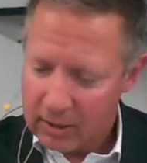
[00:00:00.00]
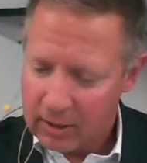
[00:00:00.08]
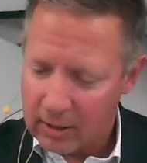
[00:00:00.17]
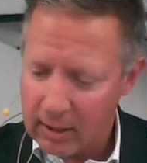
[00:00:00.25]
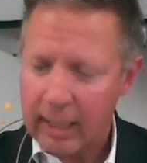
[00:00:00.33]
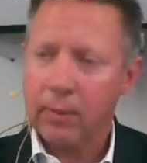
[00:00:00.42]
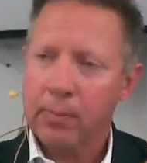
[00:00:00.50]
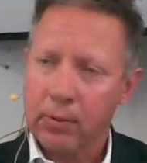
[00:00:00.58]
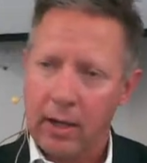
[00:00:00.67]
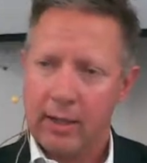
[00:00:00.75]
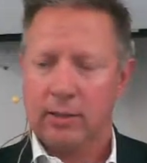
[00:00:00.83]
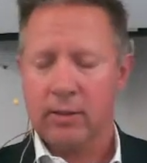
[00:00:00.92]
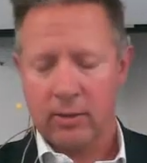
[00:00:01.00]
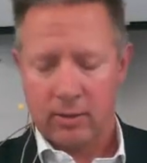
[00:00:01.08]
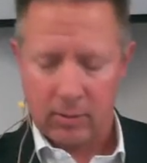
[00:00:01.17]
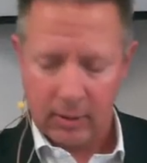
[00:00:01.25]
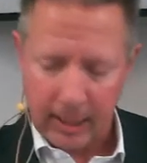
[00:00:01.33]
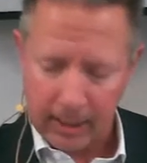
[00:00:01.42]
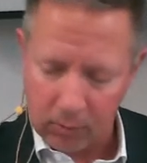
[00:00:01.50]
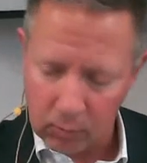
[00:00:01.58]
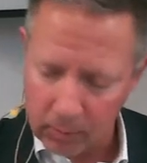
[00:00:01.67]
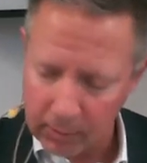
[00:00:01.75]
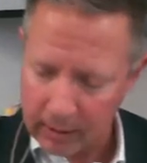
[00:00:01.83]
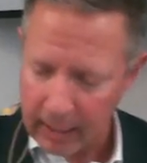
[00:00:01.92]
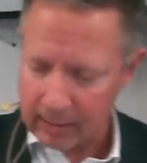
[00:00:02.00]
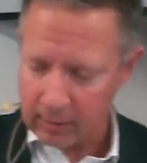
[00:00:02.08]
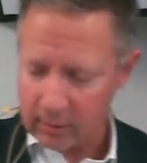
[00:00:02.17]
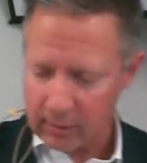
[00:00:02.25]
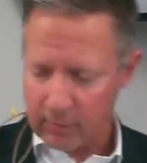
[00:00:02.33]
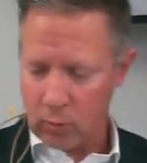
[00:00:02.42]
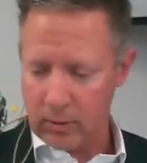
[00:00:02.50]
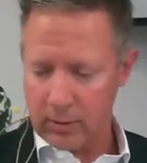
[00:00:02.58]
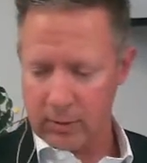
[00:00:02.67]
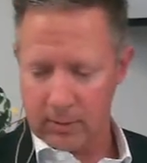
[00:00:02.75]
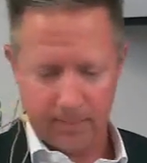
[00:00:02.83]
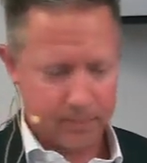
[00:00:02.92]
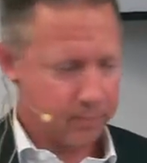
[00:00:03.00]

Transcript: The later Protestants, okay, and the Roman Catholics, of course,